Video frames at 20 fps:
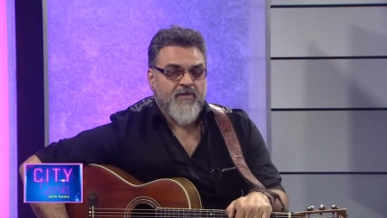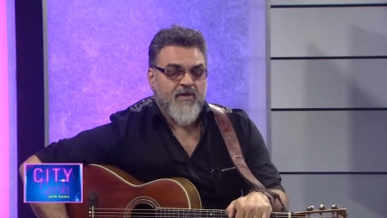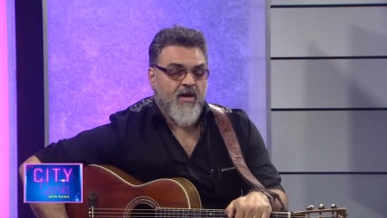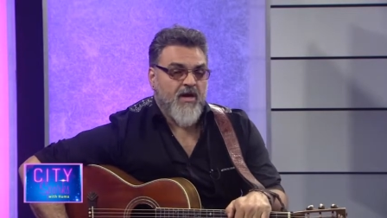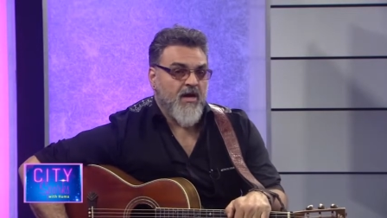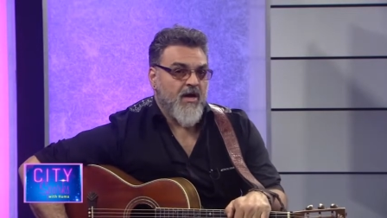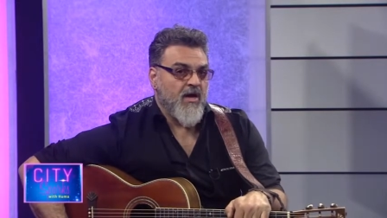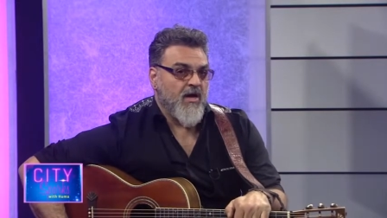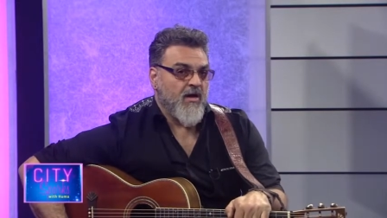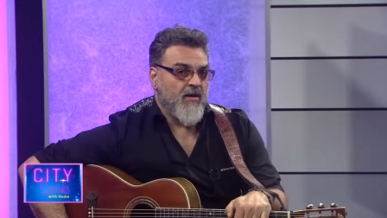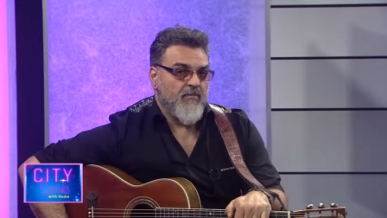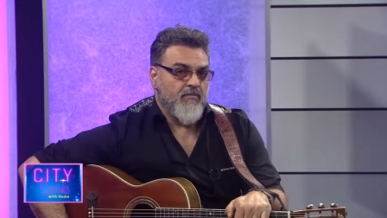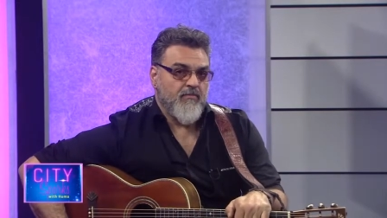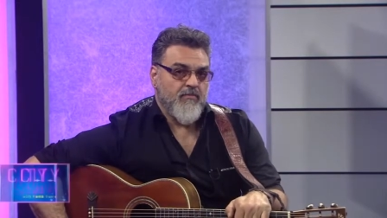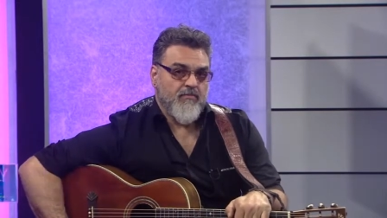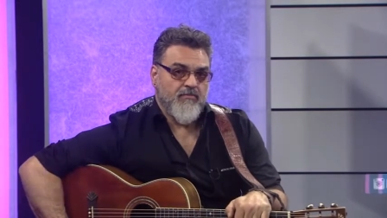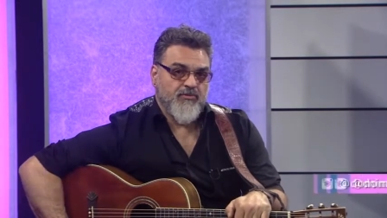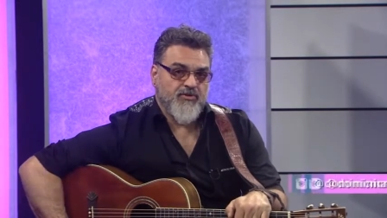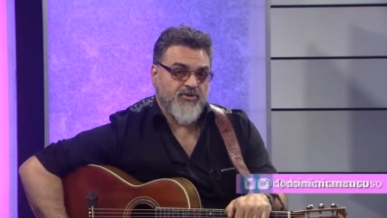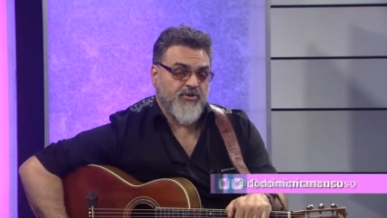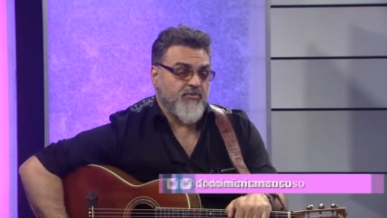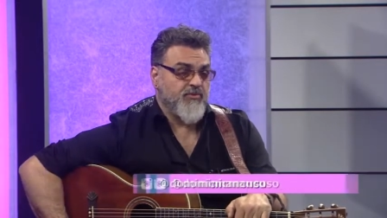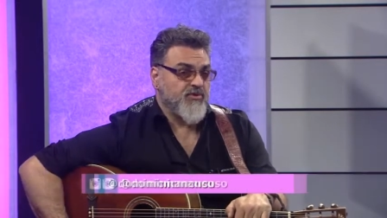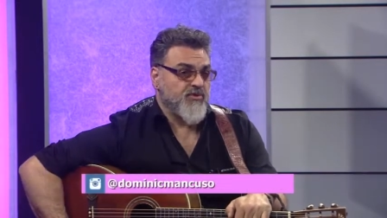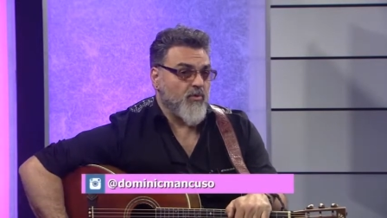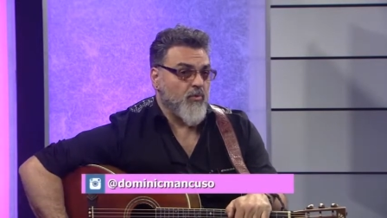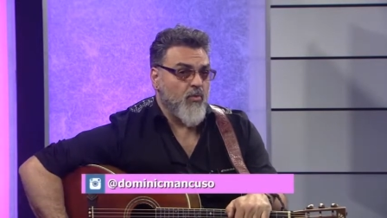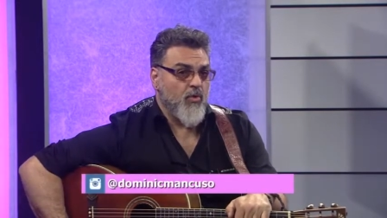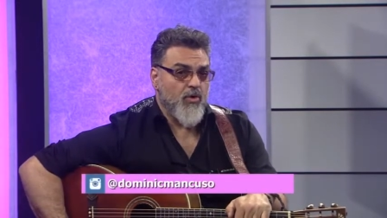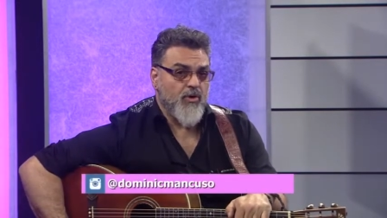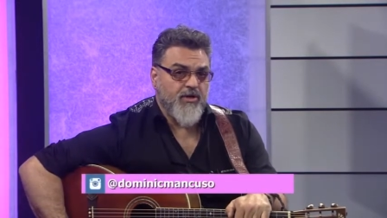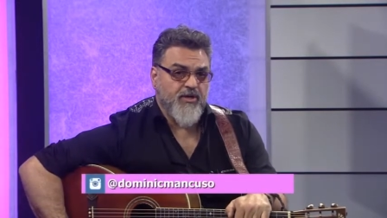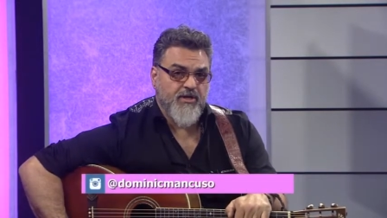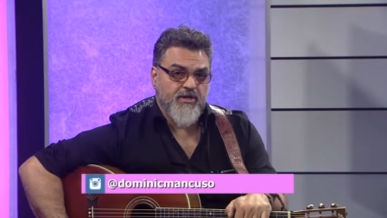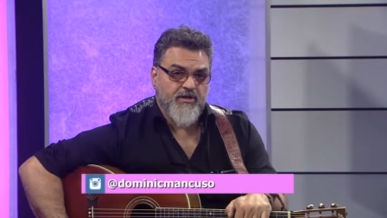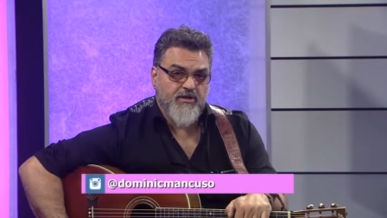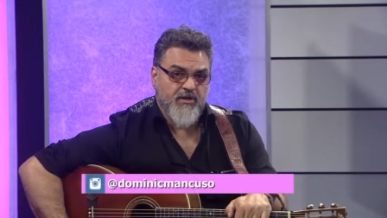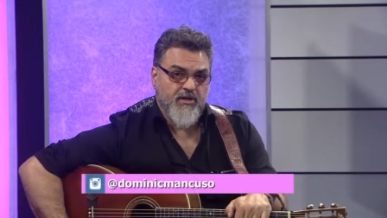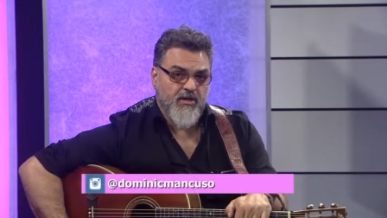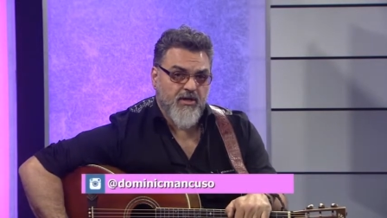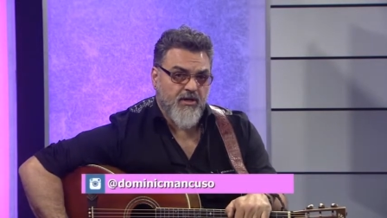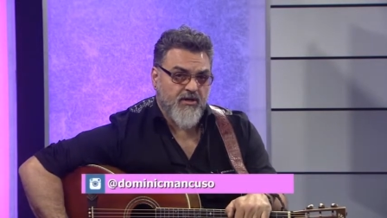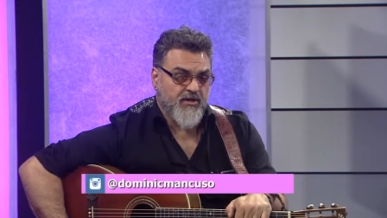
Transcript: And, um, she was awarded a uh,